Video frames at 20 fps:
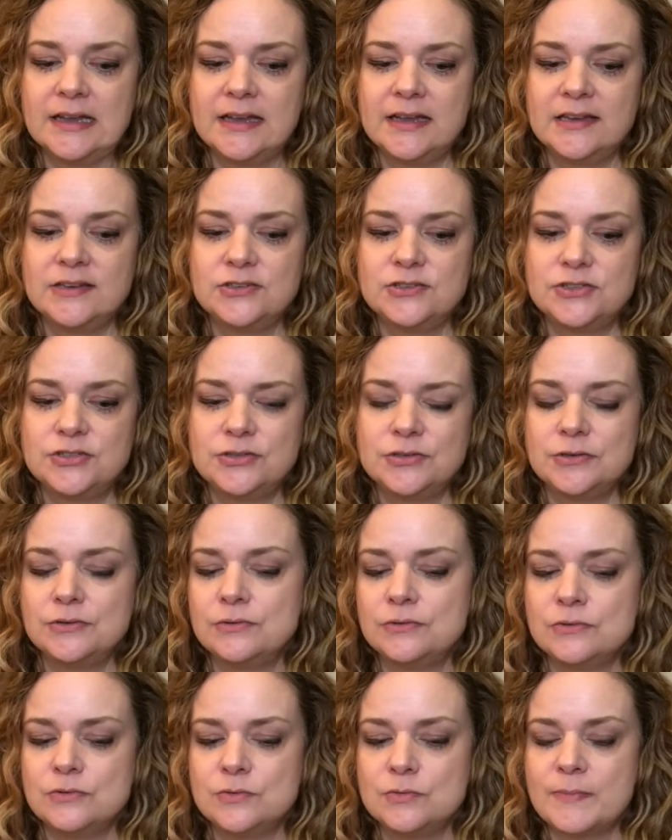
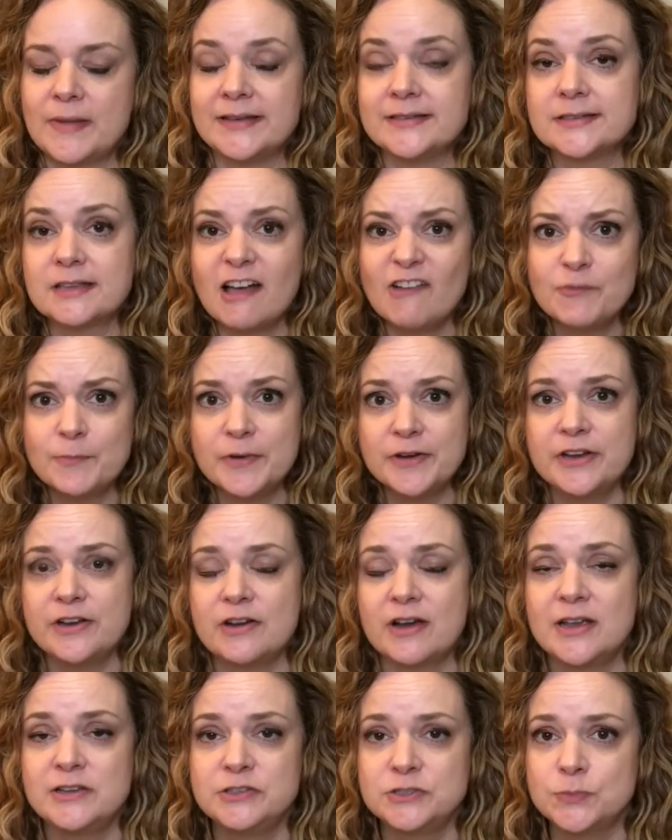into my sophomore
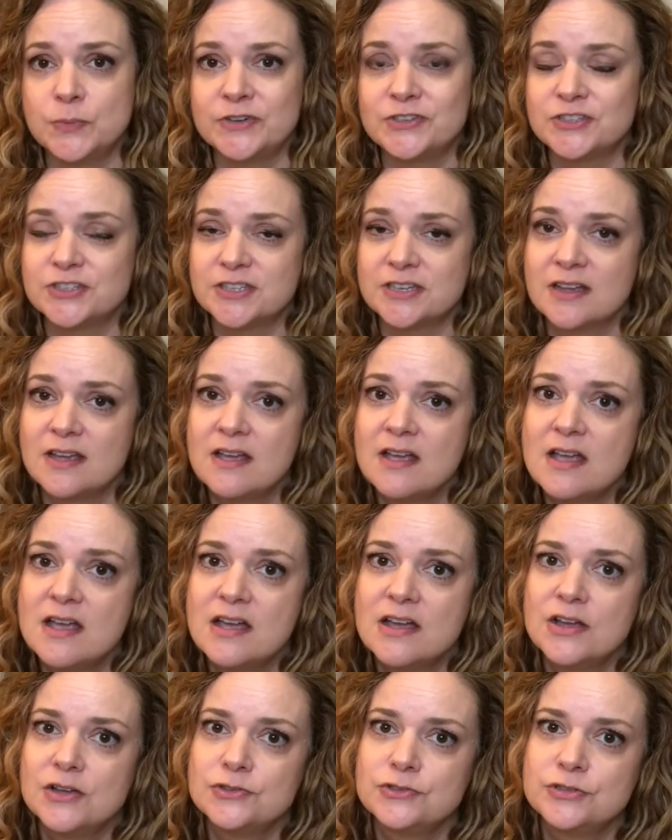year, I switched
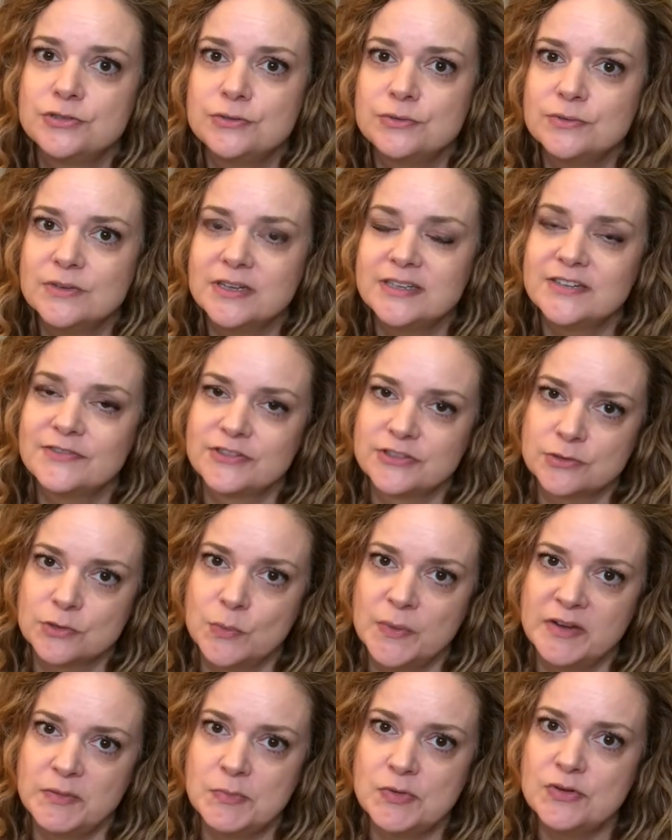to a different school.
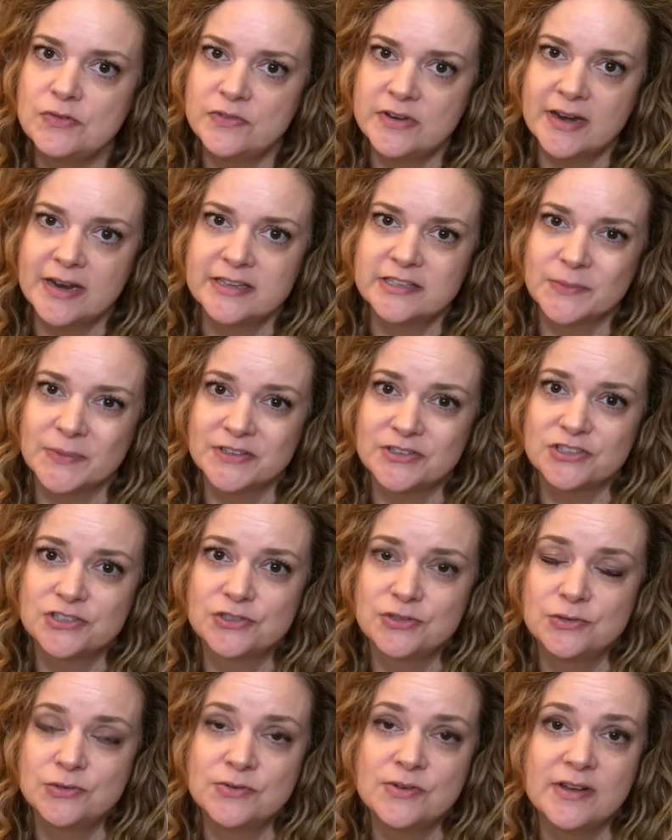We had moved, and I switched
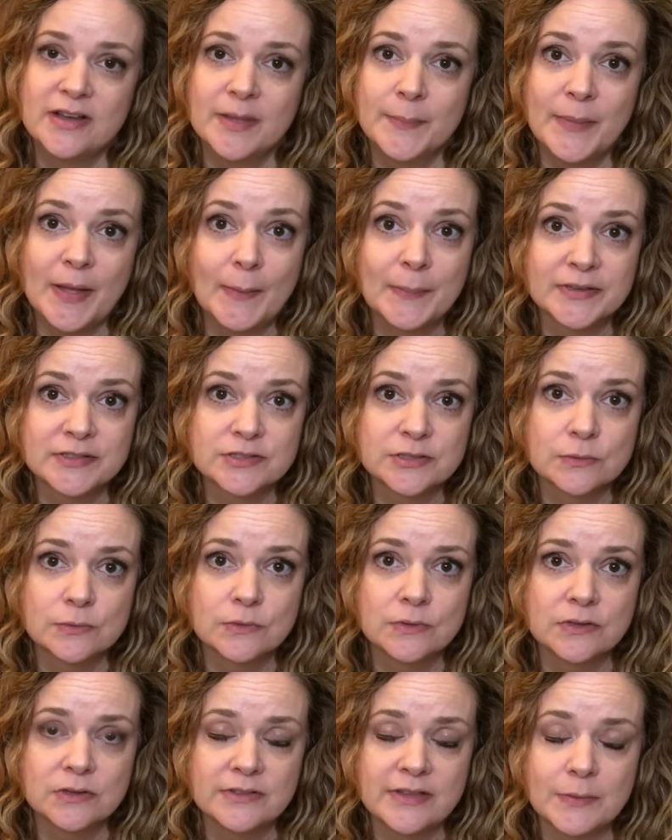to a public
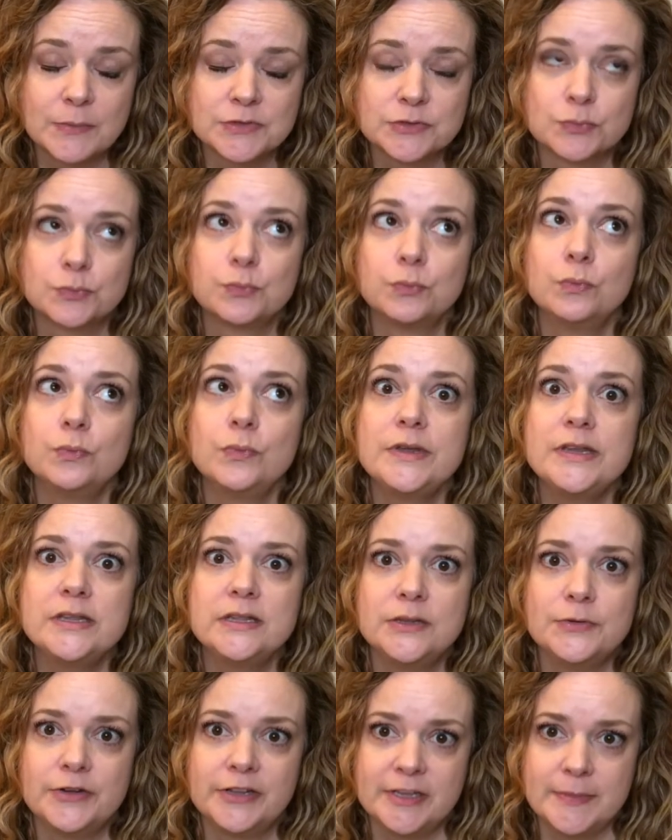school that was
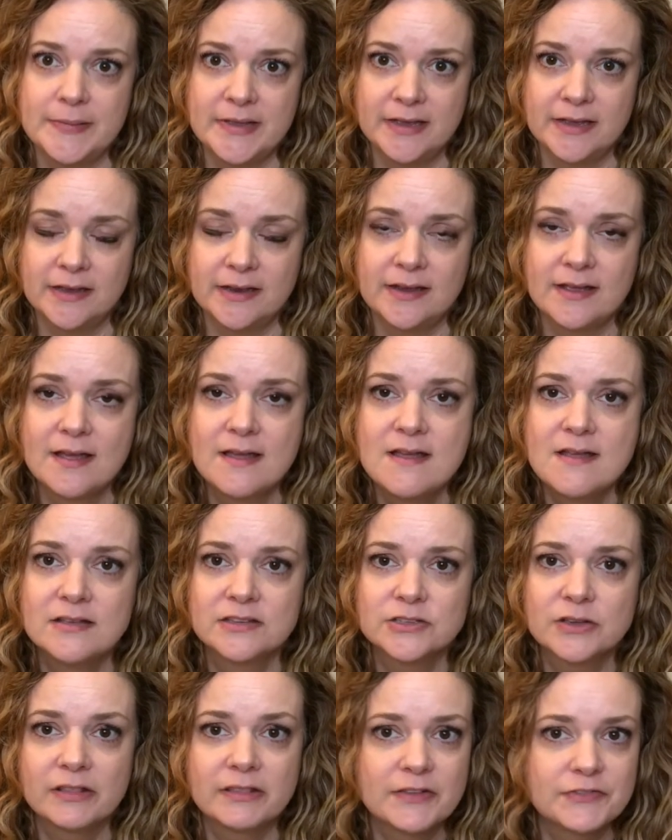really, really big.
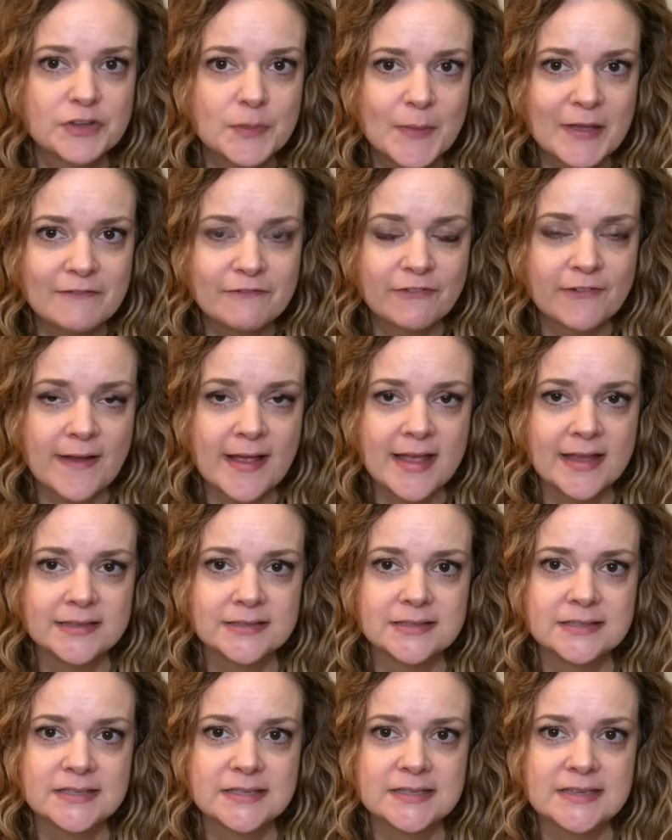So I left all my
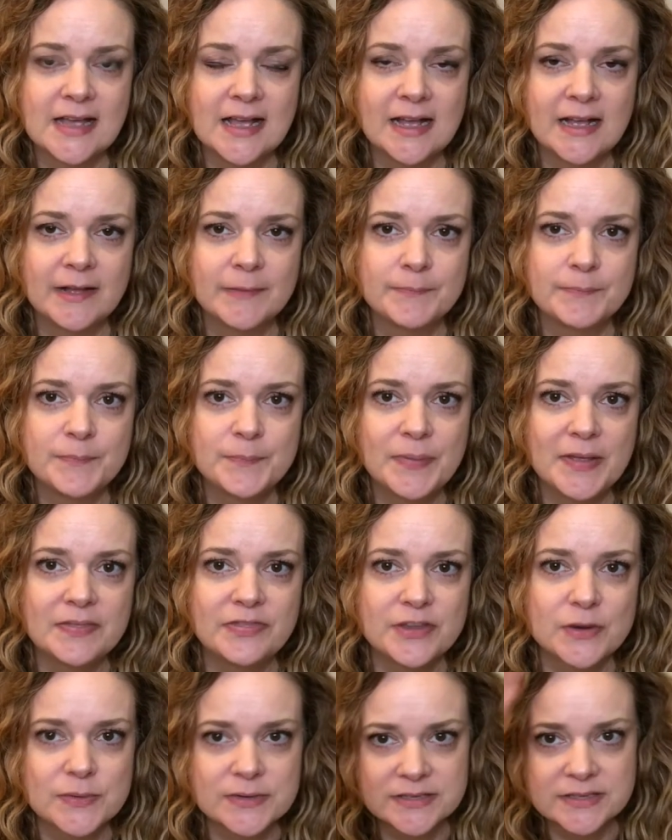friends, but
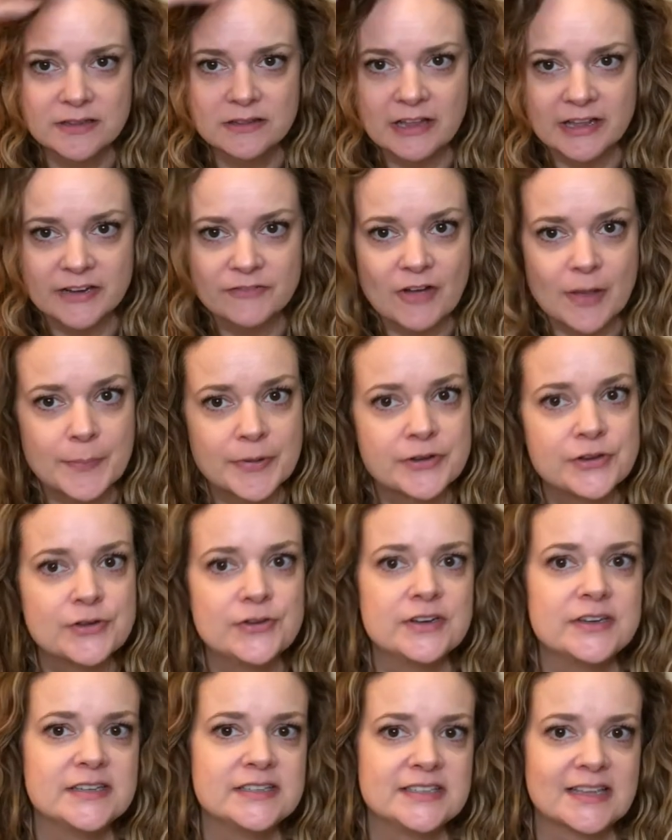there was a lot of
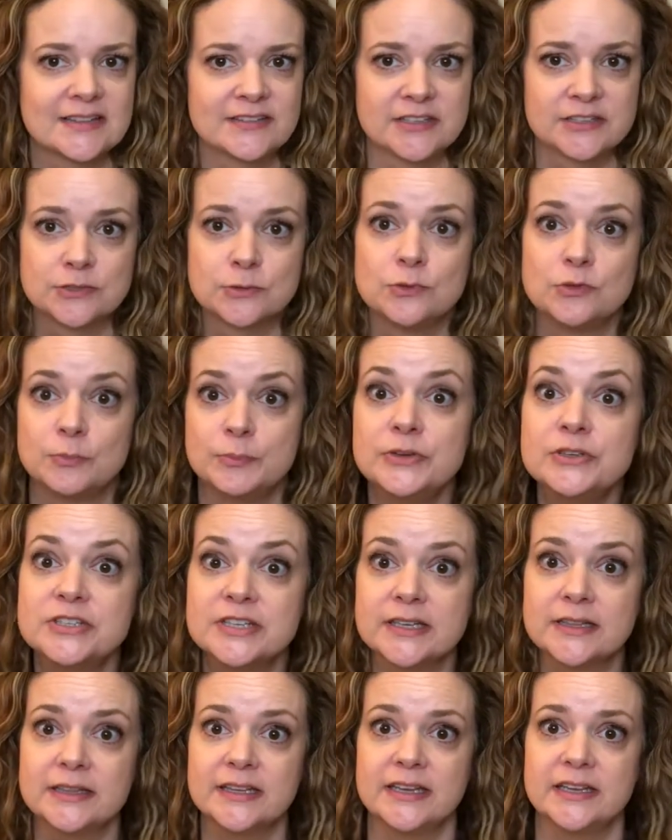opportunities at the school
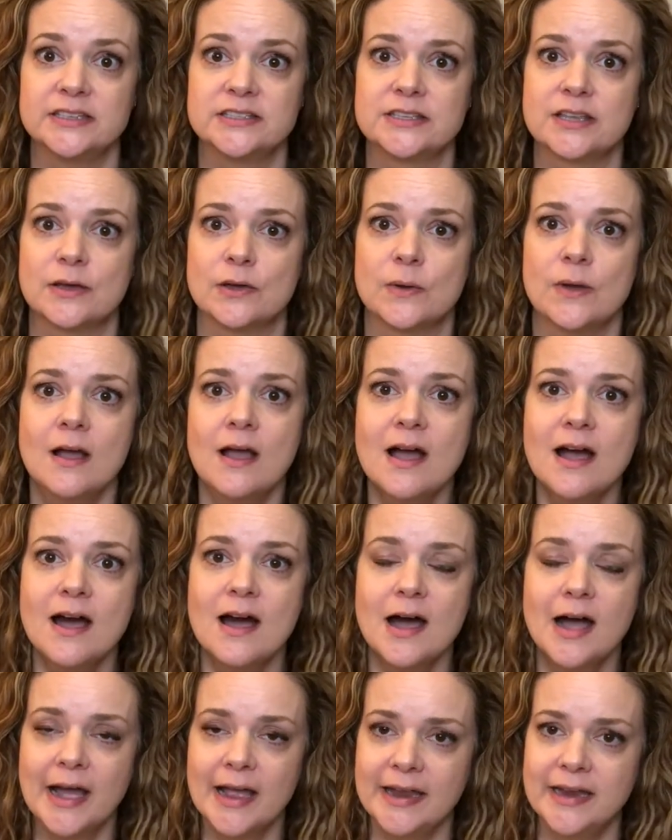musically, so
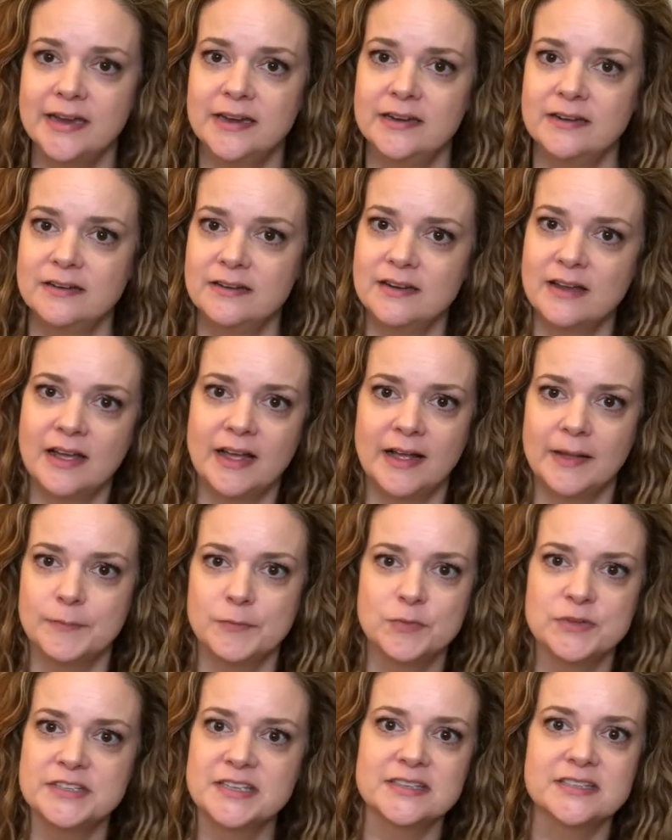I
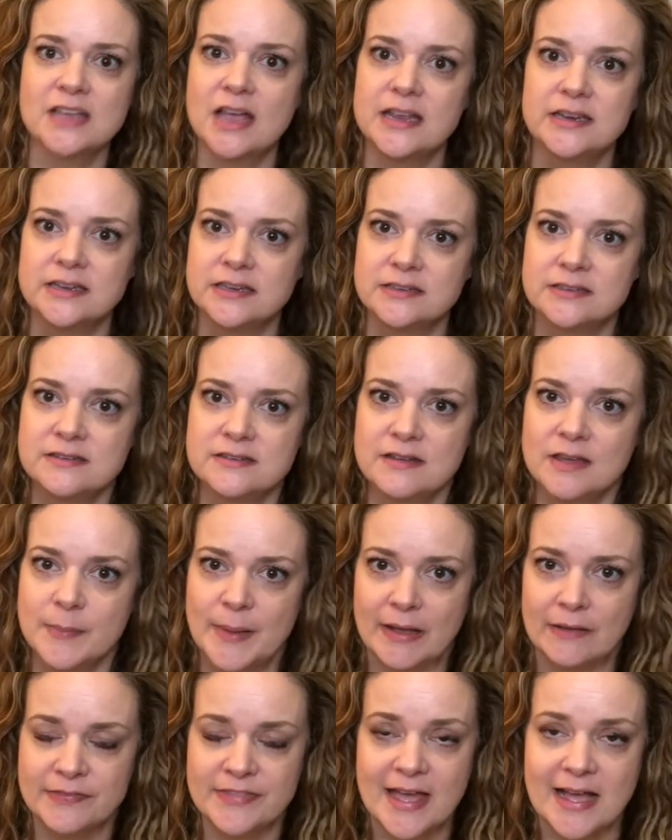was excited
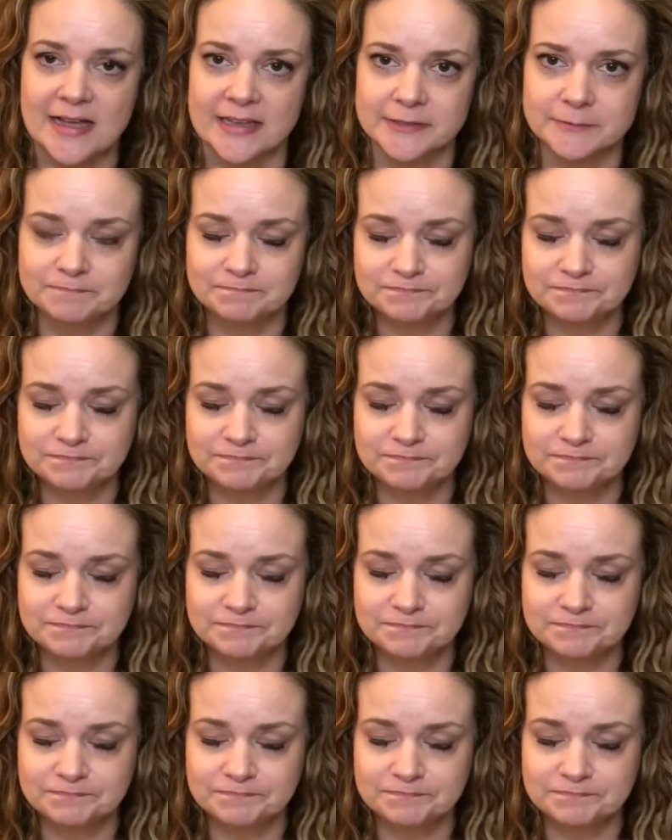about that.